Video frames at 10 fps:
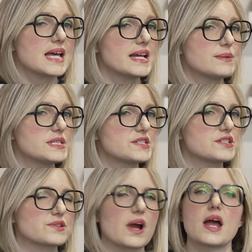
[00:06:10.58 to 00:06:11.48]
item is
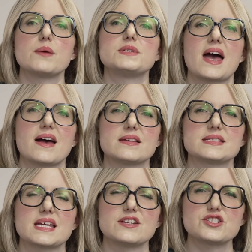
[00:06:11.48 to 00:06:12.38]
described
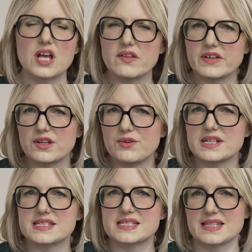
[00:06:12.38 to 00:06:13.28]
as a shelving
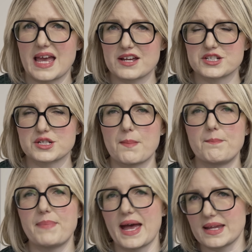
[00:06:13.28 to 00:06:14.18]
unit slash
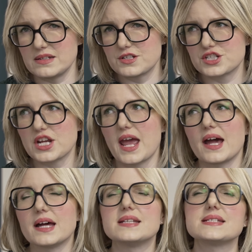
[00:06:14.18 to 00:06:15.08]
bench,
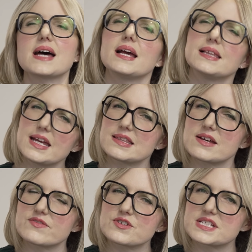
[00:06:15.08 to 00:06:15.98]
and I like
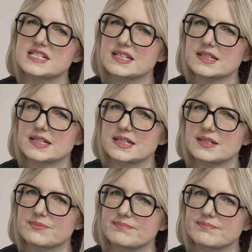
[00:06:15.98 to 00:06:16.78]
that versatility.